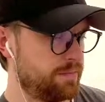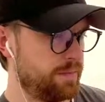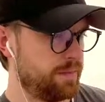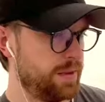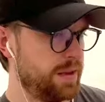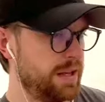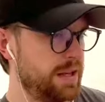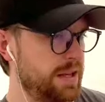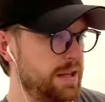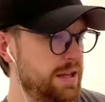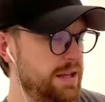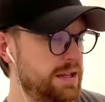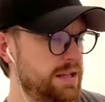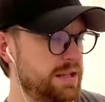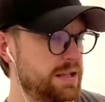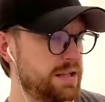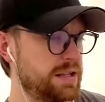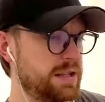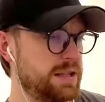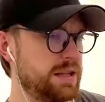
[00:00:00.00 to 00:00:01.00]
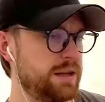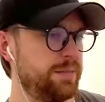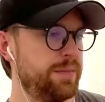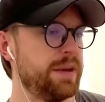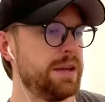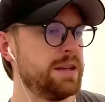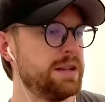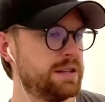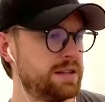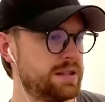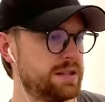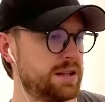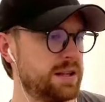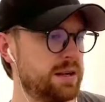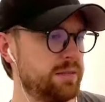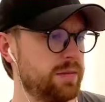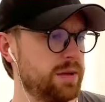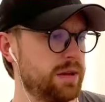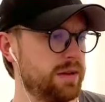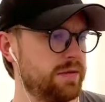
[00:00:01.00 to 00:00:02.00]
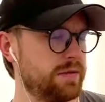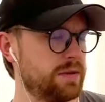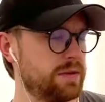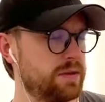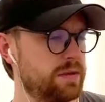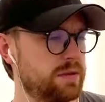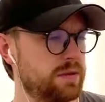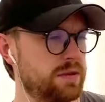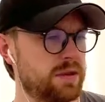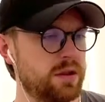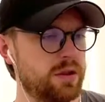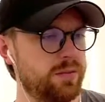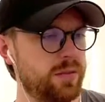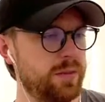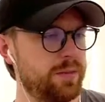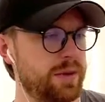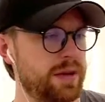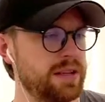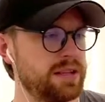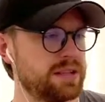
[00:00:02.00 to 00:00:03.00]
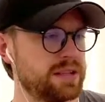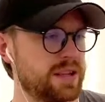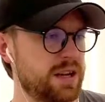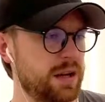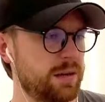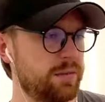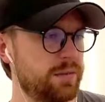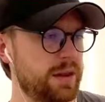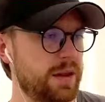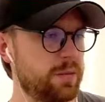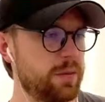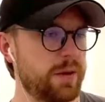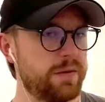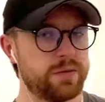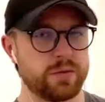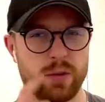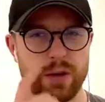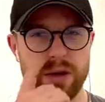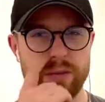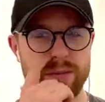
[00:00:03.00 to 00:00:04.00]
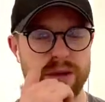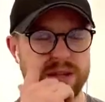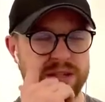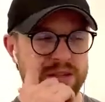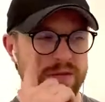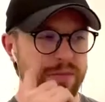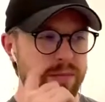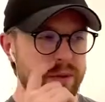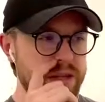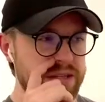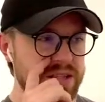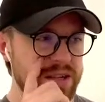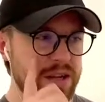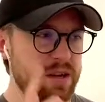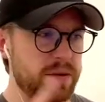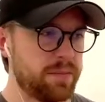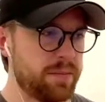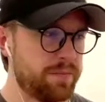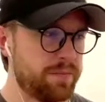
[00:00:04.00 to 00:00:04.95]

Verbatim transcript: PT peace time left? Could it be peace time that we have 20 minutes of peace time?